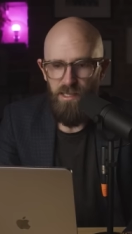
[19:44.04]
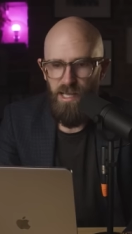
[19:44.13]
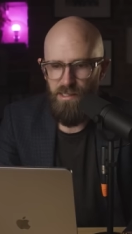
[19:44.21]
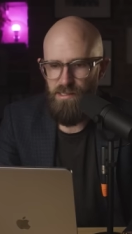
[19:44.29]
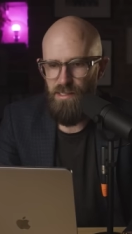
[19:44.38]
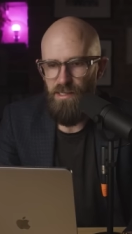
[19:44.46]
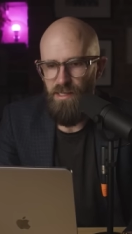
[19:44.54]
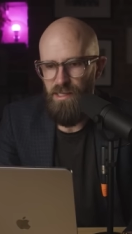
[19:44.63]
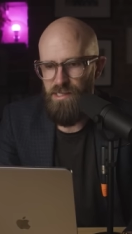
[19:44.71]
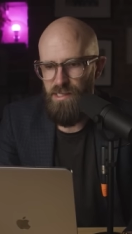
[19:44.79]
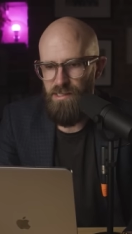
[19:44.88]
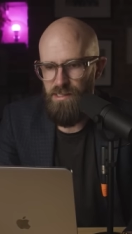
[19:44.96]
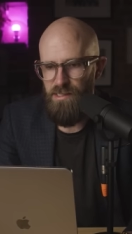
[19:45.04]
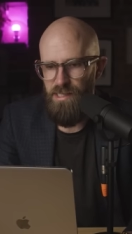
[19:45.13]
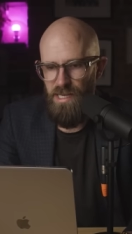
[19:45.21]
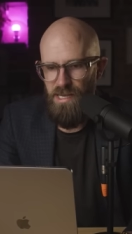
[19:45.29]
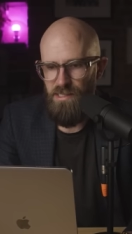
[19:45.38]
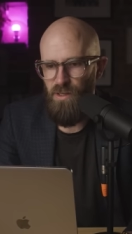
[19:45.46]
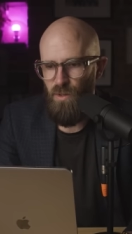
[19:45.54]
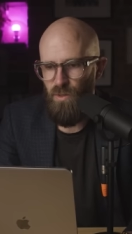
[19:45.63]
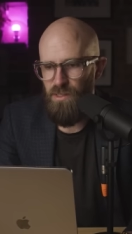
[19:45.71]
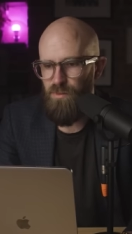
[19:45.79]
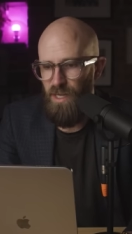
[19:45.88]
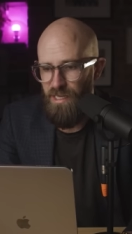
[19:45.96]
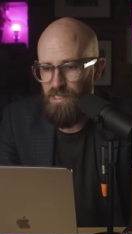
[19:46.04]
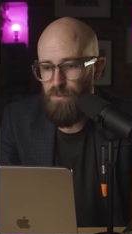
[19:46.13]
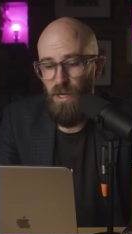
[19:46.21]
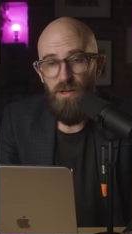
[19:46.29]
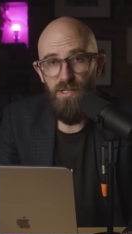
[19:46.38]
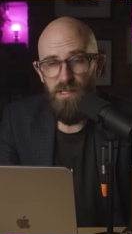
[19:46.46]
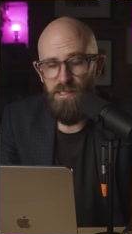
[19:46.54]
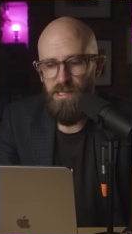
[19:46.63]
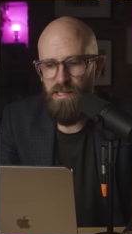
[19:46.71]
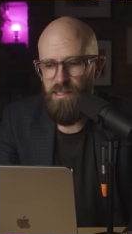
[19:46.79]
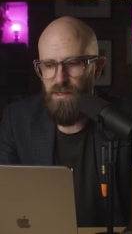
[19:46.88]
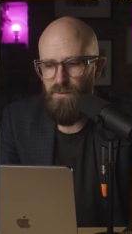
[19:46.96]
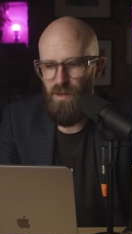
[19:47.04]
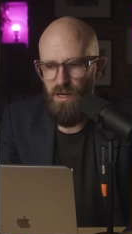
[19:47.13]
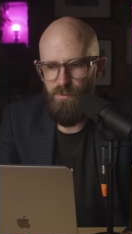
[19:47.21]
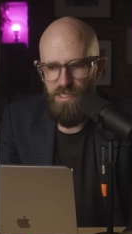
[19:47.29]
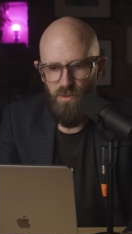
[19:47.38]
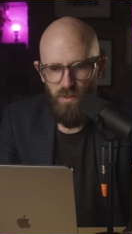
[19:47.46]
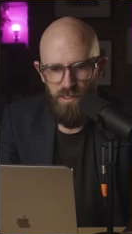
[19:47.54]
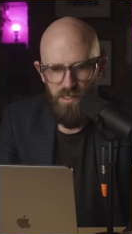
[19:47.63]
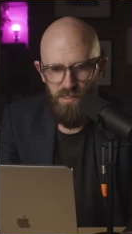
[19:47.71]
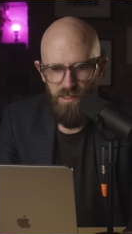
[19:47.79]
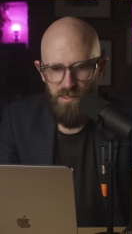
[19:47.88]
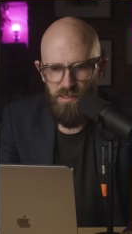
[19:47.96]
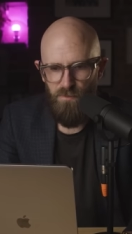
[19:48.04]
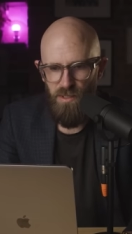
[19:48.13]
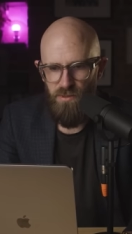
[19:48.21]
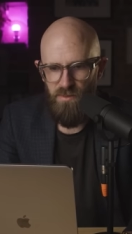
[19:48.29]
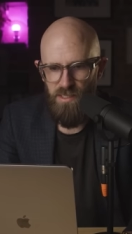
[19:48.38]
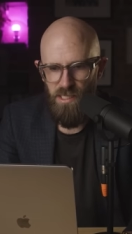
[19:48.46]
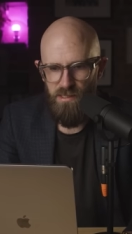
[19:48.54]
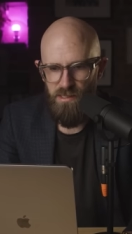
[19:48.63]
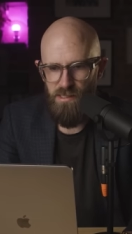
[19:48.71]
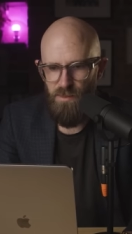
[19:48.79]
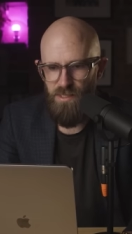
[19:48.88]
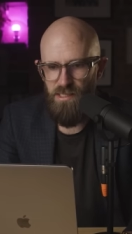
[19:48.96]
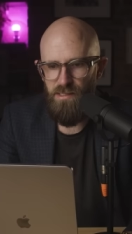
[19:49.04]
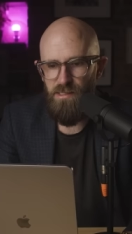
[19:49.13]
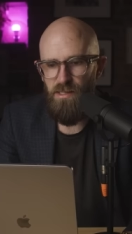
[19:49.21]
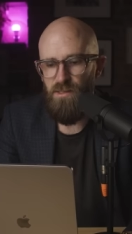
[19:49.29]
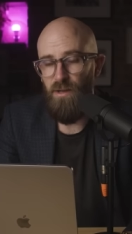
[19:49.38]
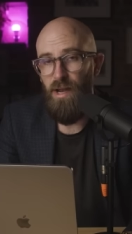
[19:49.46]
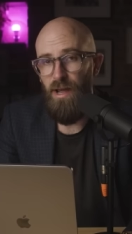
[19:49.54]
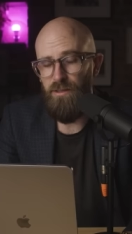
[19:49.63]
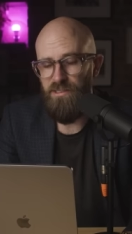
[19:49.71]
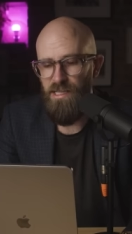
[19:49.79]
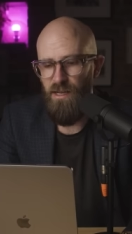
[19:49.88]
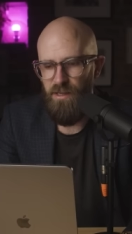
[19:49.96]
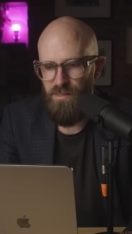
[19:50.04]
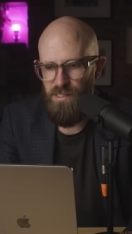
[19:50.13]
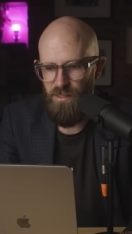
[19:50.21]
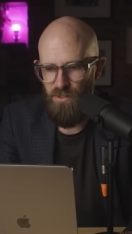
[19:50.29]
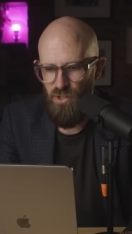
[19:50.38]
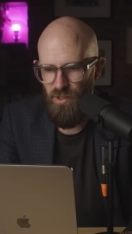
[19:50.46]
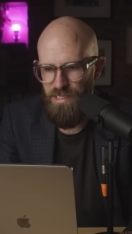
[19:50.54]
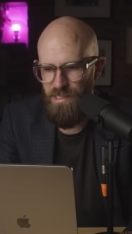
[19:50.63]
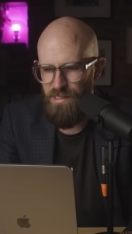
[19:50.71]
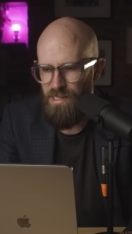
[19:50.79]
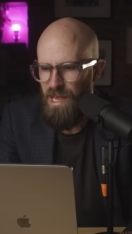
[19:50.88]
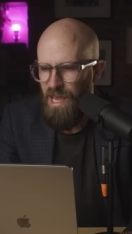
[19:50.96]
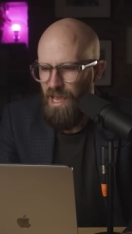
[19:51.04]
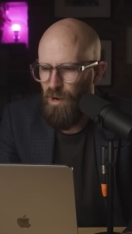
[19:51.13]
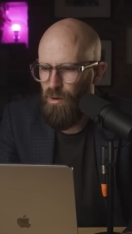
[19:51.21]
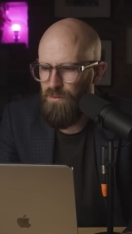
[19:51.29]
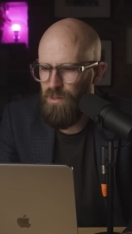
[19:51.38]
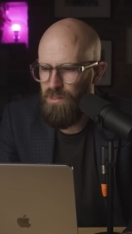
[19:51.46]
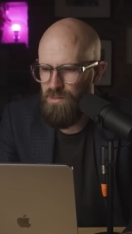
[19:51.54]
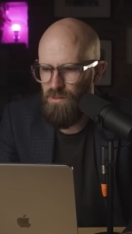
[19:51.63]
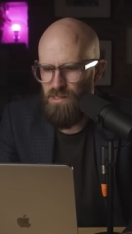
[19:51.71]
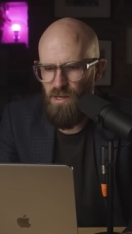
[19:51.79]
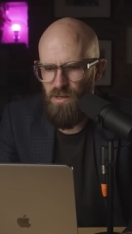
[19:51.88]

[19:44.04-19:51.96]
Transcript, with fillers: Cancer is a disease caused by exposure to certain environmental conditions, abuse of certain substances, or unhealthy lifestyle choices. However, it is also